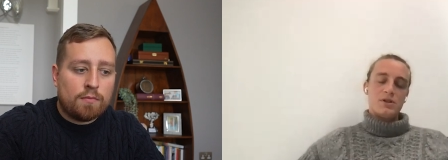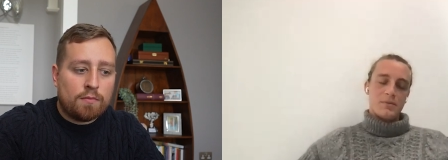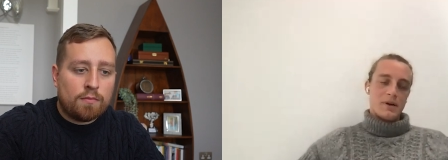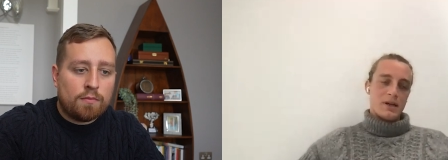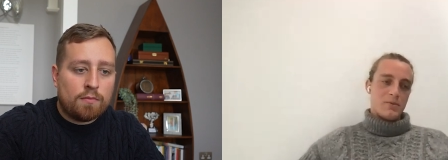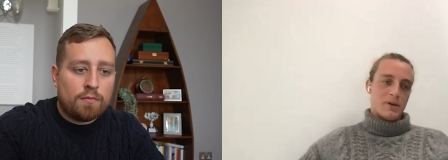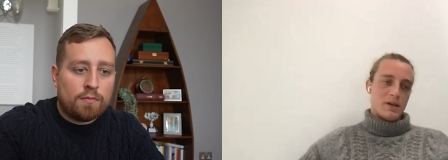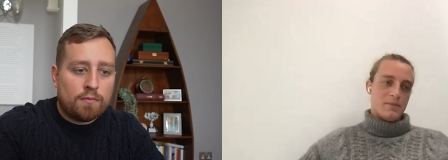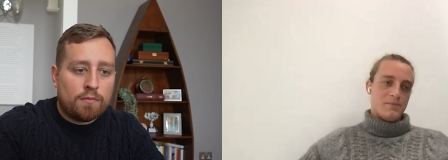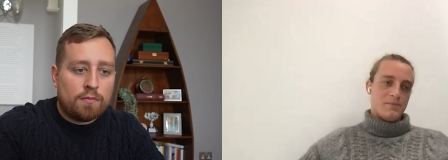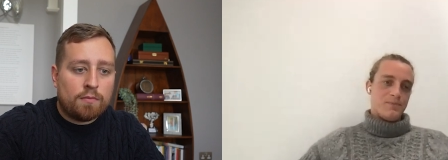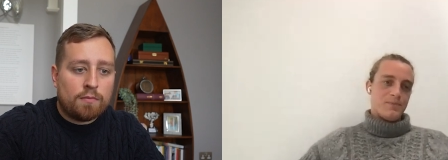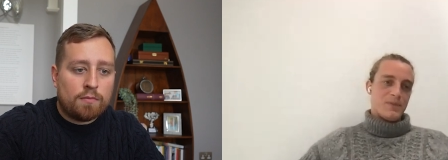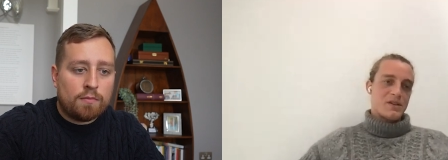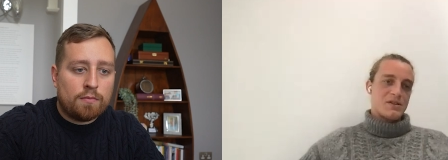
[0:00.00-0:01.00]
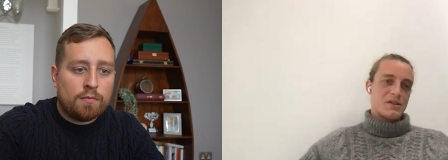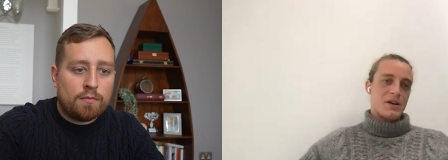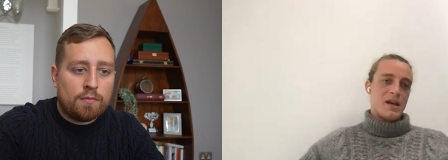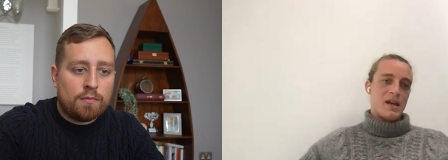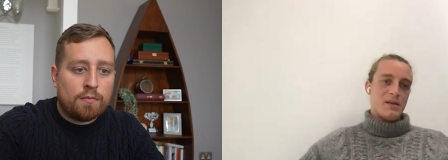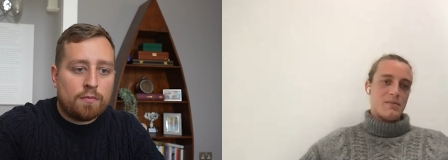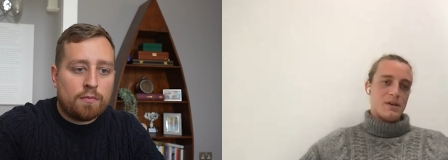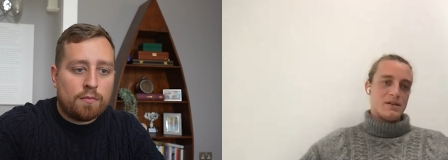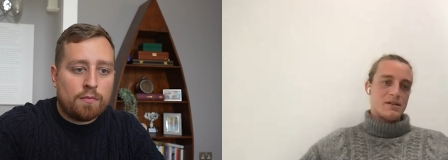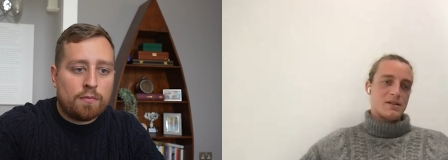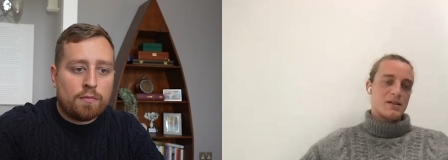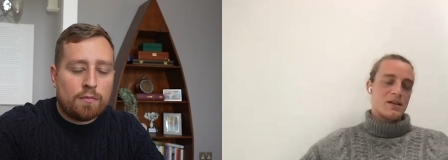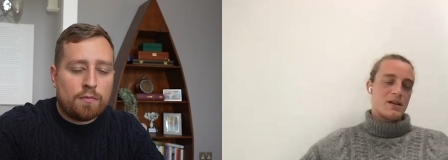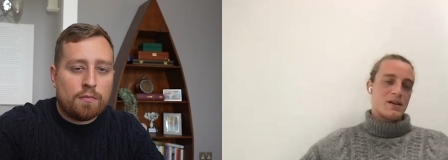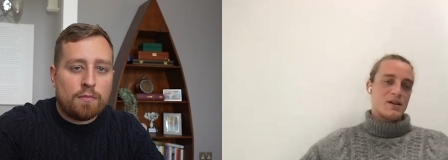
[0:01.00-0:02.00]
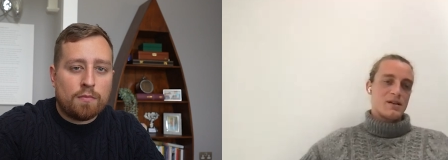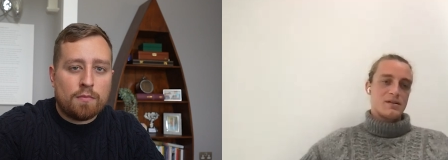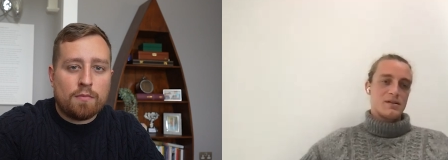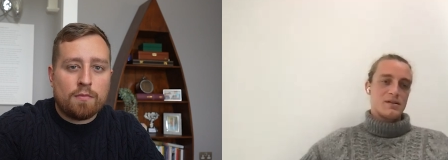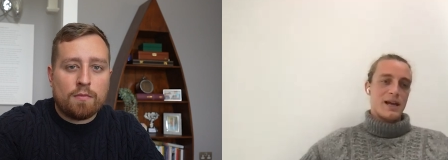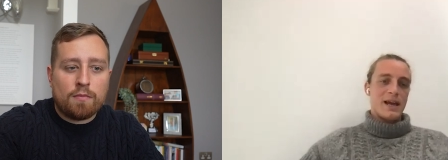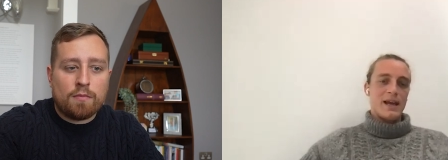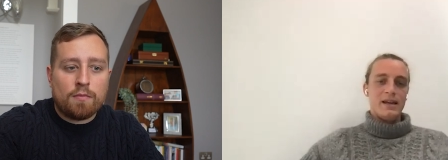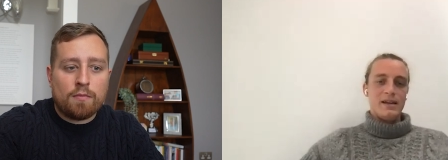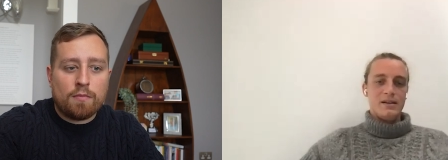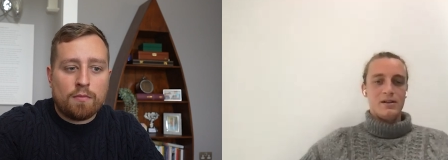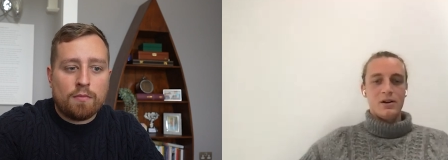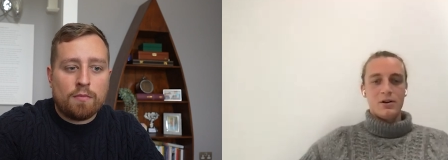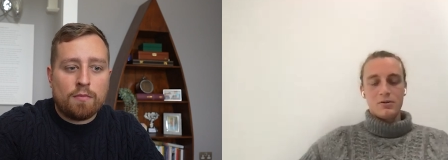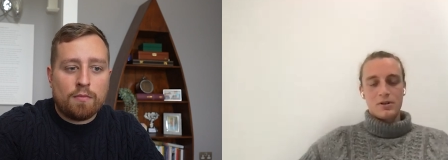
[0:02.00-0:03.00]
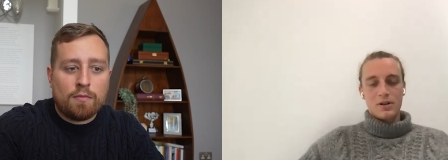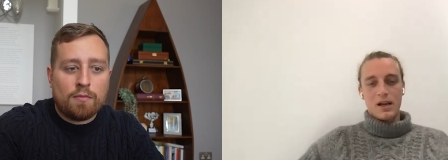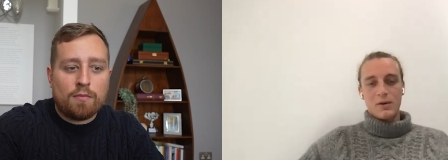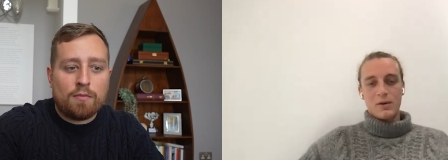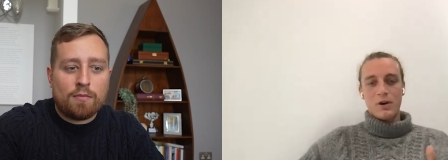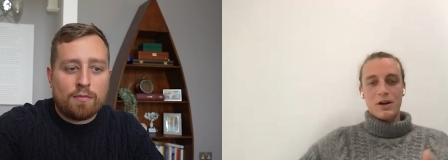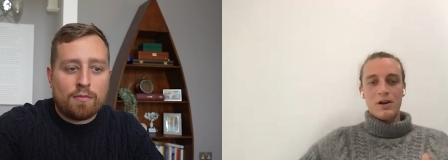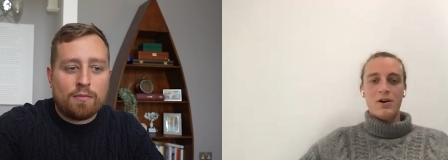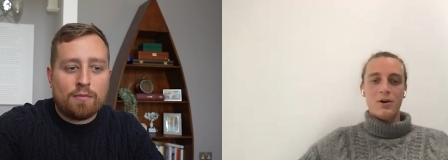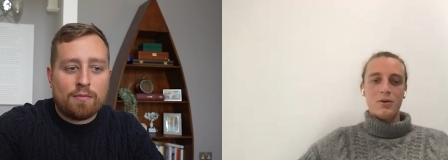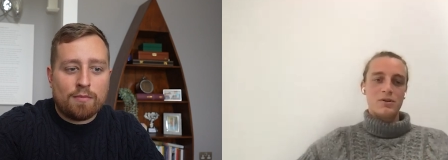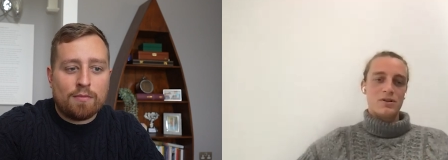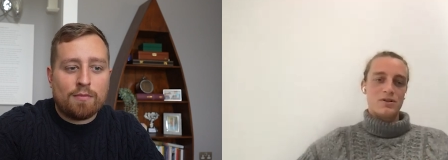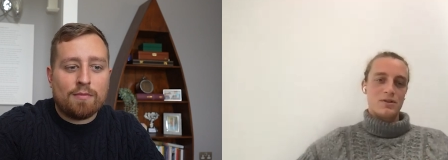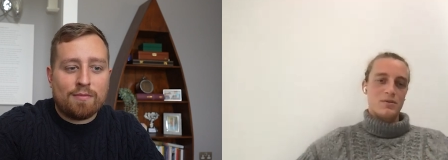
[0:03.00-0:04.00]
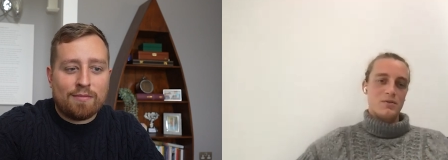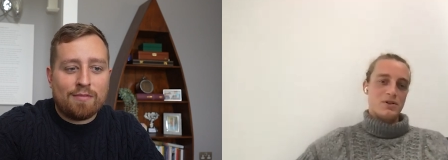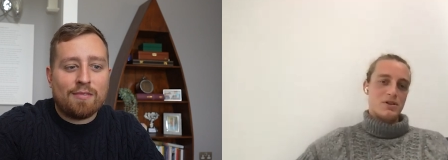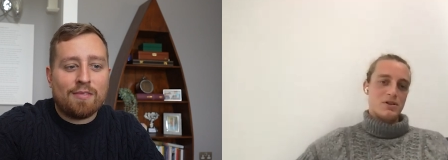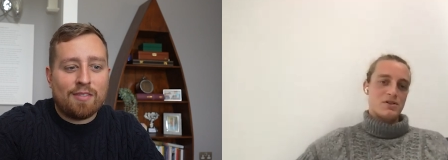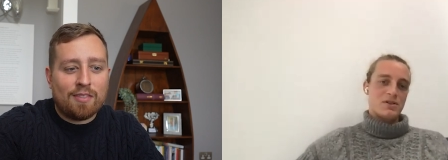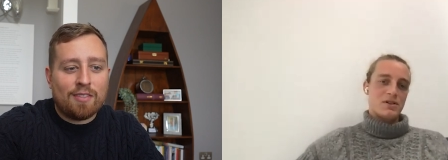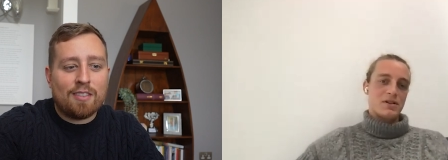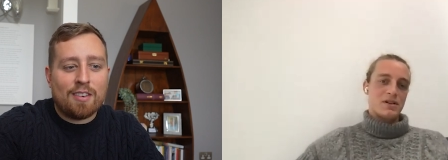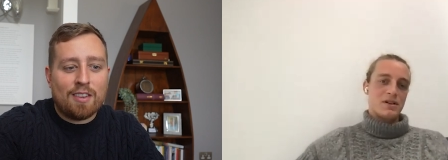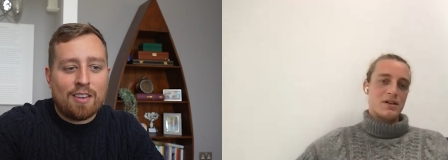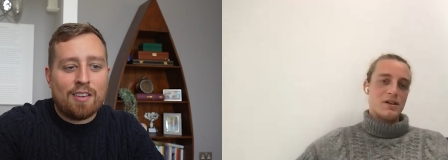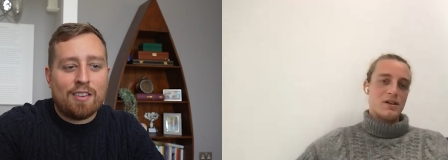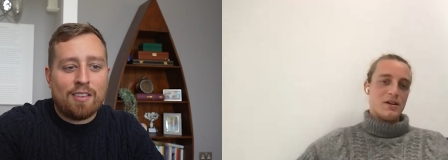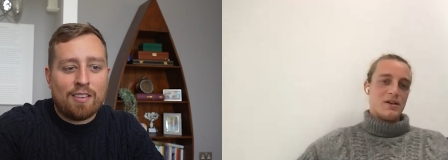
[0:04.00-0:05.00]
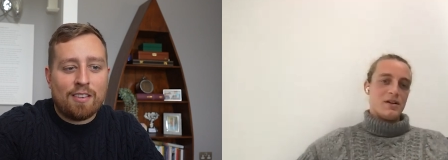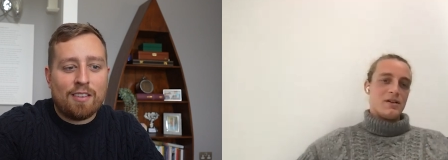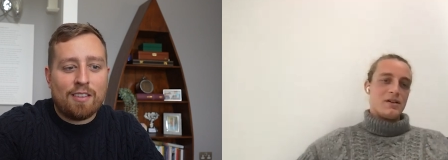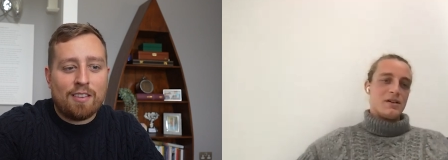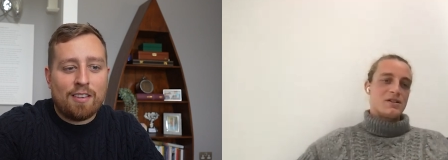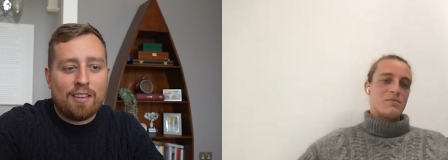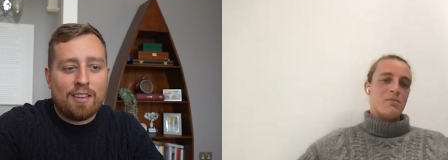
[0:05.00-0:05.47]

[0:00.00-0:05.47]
Speaker 1: Music, by the way, as the name is uh, A note, like one note, which is the yeah. the